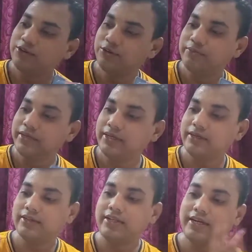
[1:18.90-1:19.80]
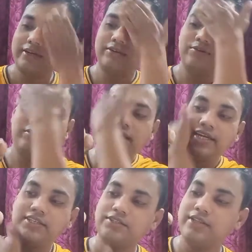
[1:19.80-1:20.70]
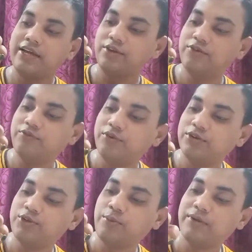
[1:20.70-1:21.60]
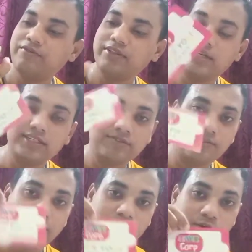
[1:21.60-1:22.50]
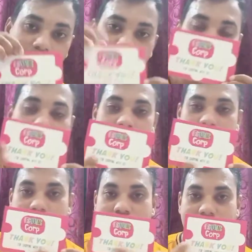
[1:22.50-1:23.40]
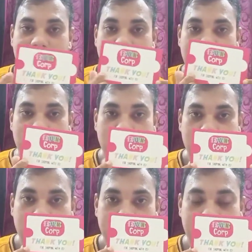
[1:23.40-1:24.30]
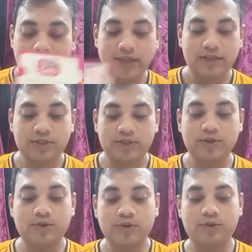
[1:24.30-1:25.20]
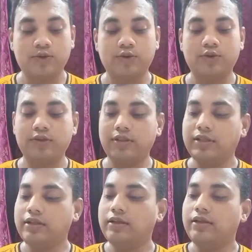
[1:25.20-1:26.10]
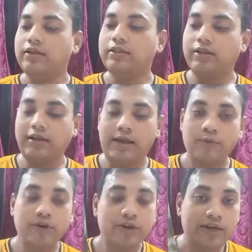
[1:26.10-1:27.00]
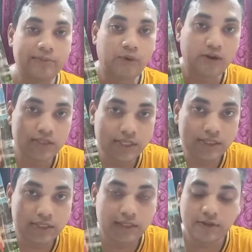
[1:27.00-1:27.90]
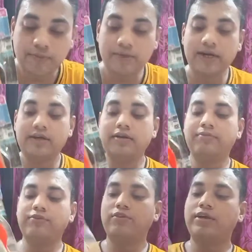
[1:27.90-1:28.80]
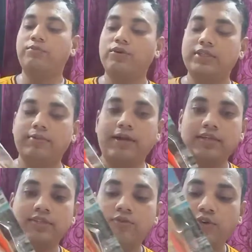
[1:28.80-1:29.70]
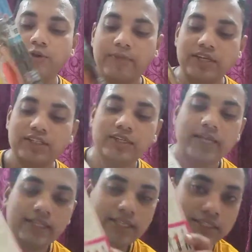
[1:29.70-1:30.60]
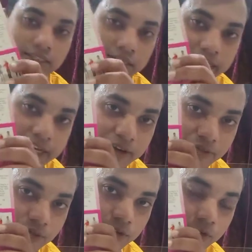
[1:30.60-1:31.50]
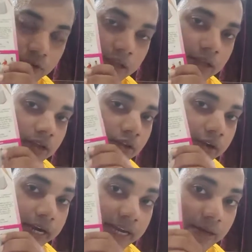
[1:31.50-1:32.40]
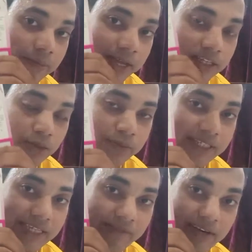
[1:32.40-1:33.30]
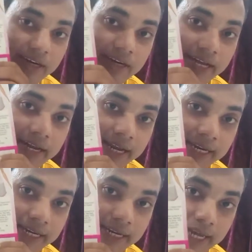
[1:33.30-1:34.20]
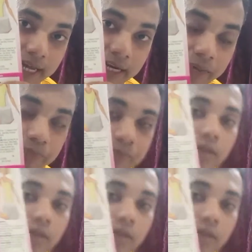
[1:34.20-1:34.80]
to me that, you know, thank you for shopping with us, Funcrop. So funcrop.com. So I'm going to unbox this, but before unboxing, I just wanted to mention that this retail for Indian price rupees 799,